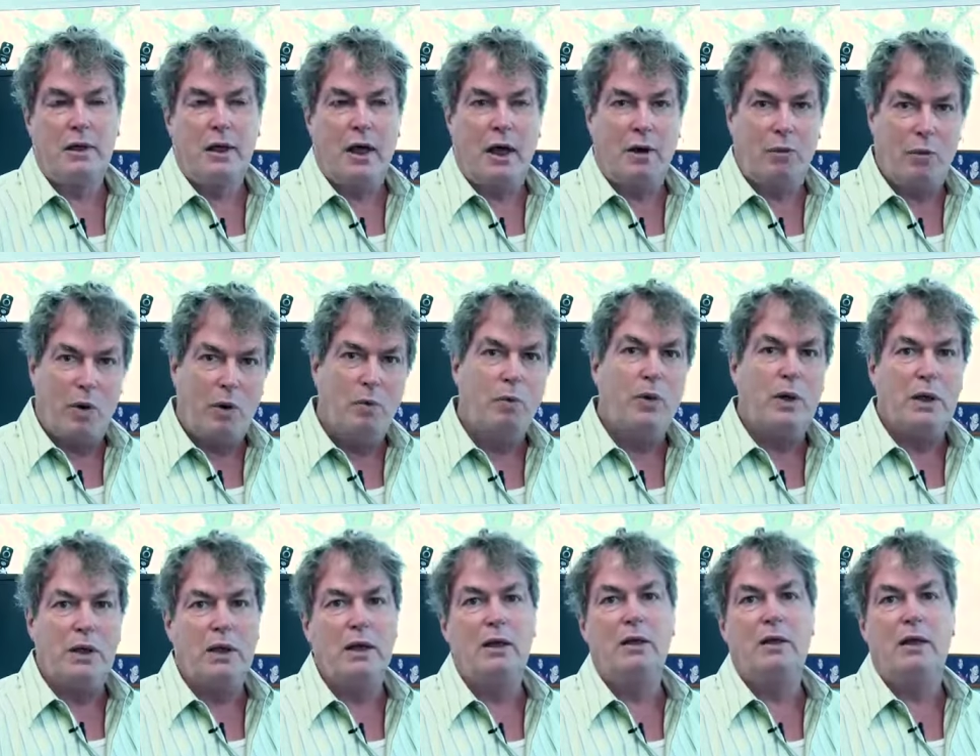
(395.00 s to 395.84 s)
And when we
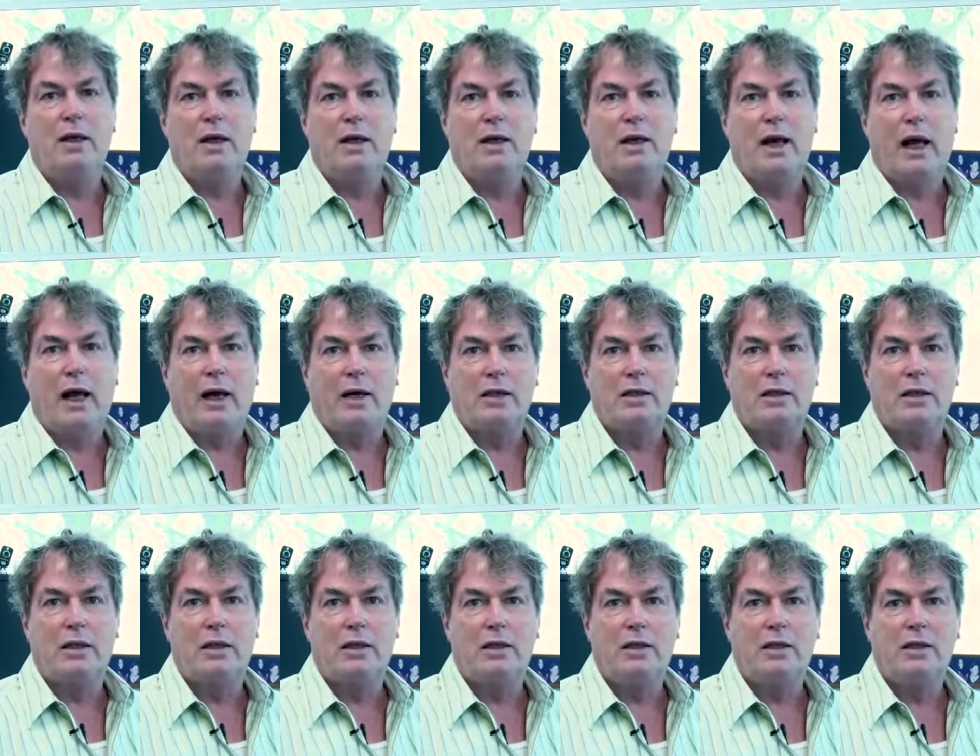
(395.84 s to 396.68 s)
did the
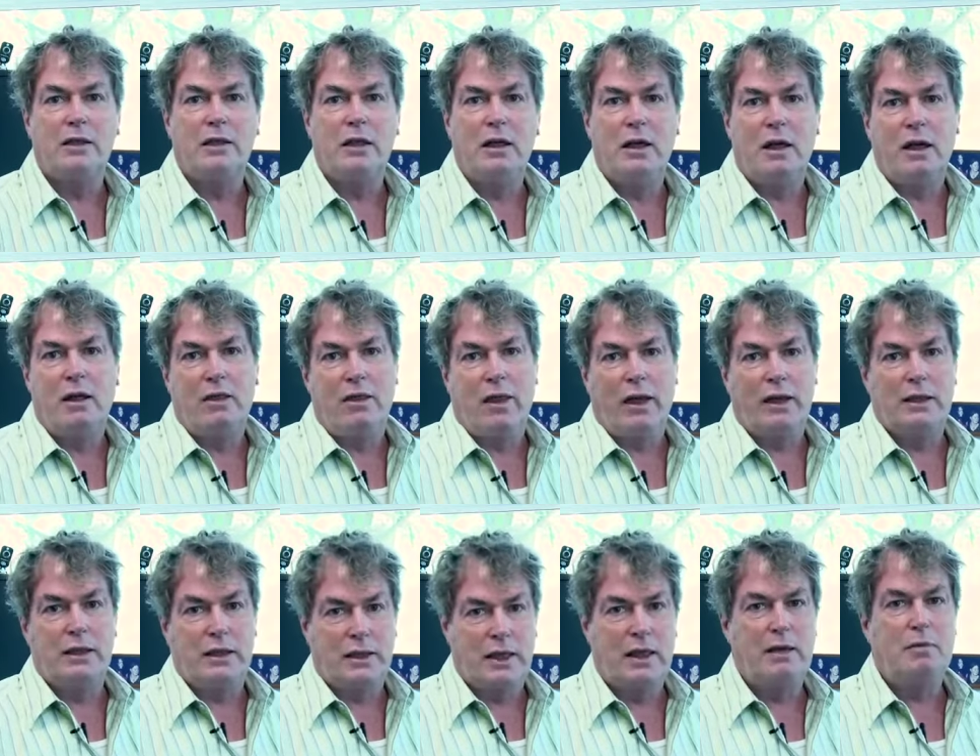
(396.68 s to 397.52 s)
analyses, they
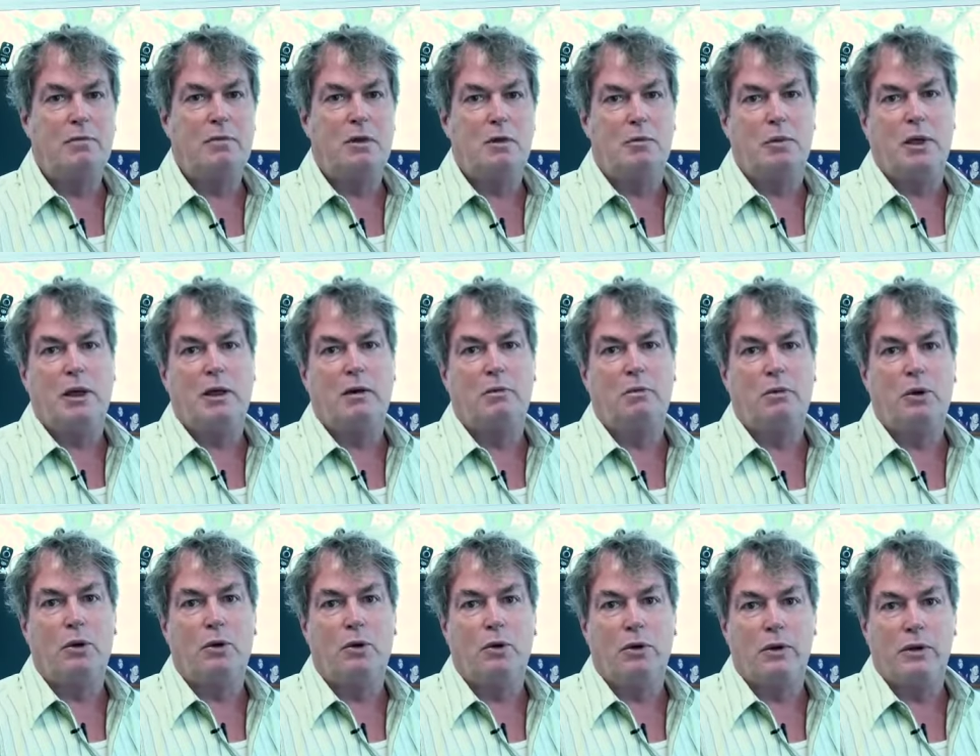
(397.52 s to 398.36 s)
seemed to be
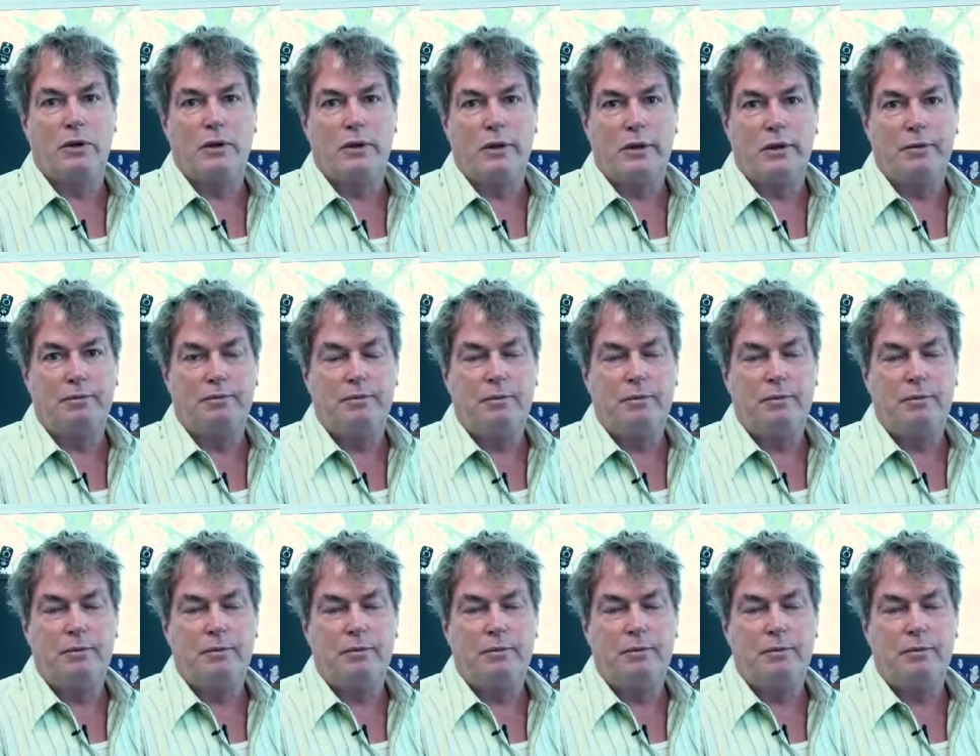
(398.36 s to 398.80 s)
important.